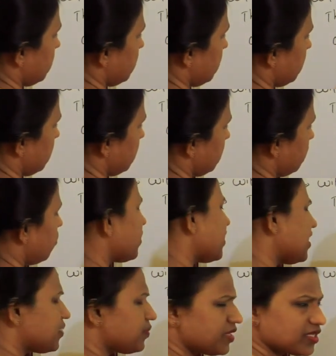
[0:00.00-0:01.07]
uh, okay,
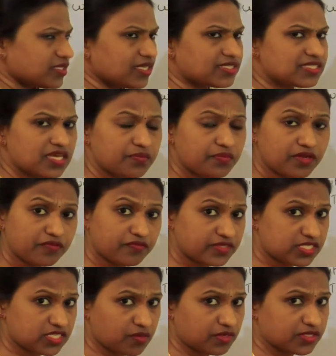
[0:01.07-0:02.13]
let me take the example of a
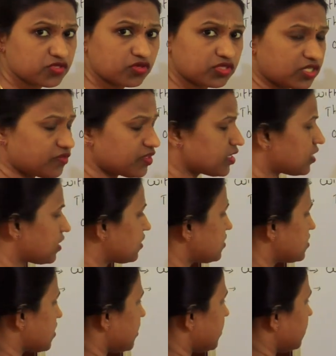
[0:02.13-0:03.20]
stomach so that we can
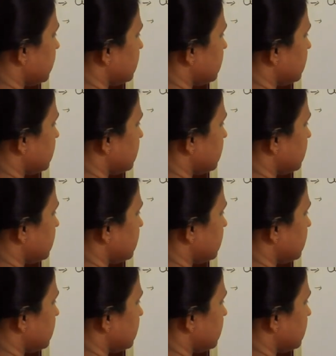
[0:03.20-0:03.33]
understand it